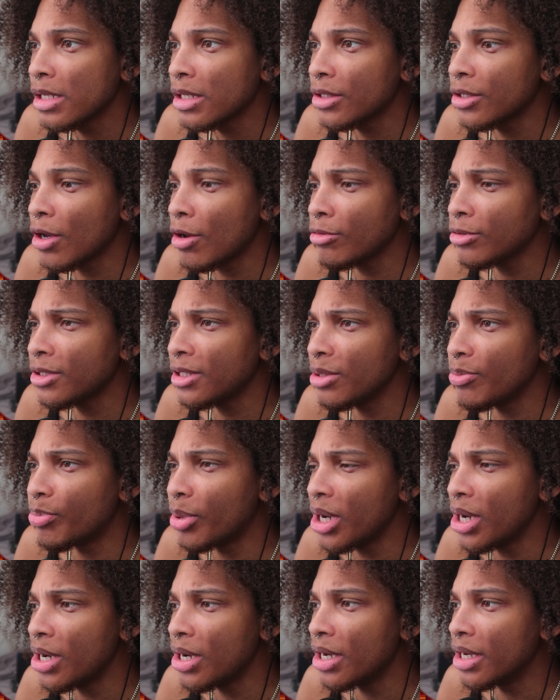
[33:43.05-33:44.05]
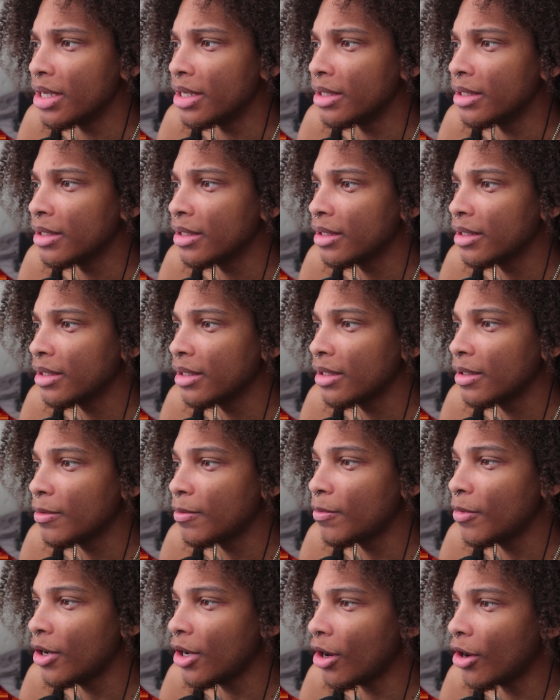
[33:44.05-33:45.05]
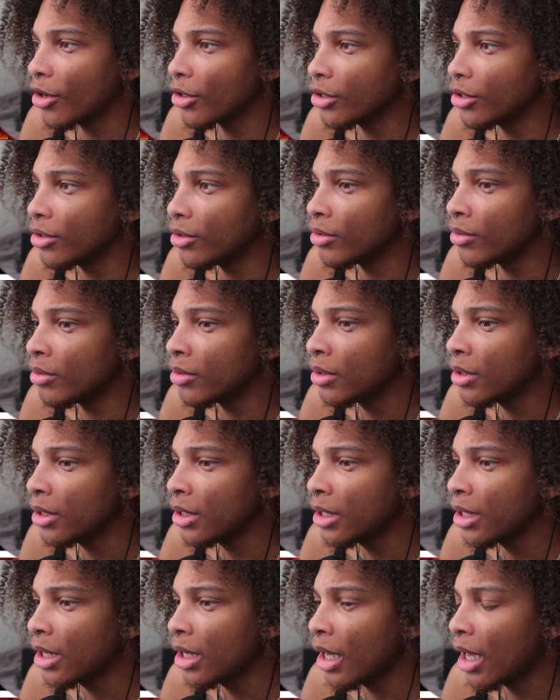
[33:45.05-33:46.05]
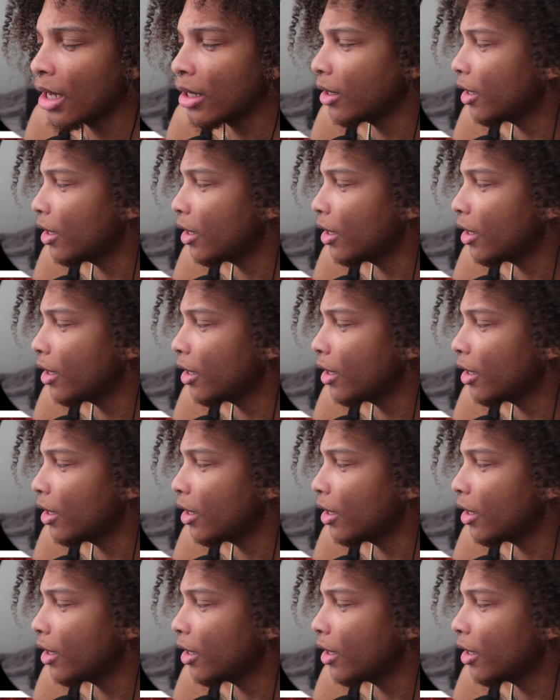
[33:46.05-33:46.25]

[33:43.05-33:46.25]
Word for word: Toasty Bun. What are you? I